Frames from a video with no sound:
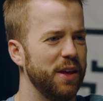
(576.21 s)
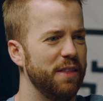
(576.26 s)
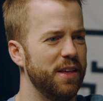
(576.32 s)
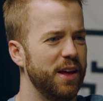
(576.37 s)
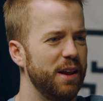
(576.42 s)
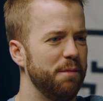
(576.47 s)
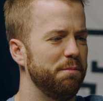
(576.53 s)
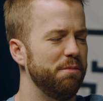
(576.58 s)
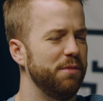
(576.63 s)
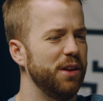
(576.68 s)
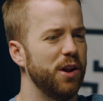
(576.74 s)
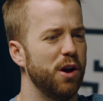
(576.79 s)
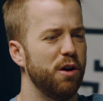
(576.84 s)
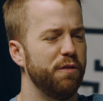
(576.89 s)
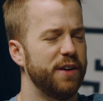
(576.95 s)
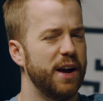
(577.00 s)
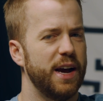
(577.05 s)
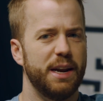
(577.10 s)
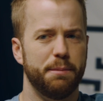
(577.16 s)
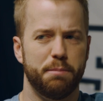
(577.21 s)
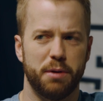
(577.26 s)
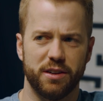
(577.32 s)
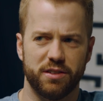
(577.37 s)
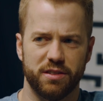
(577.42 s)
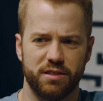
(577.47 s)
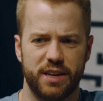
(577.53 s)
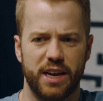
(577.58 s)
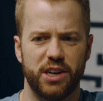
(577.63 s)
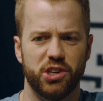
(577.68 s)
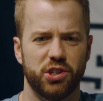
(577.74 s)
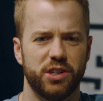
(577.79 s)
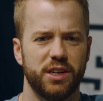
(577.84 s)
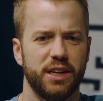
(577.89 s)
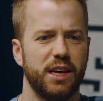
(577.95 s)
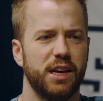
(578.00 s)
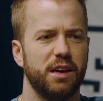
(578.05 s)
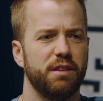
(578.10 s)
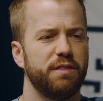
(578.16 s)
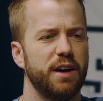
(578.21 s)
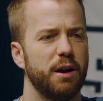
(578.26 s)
And then, if I had a presentation to give,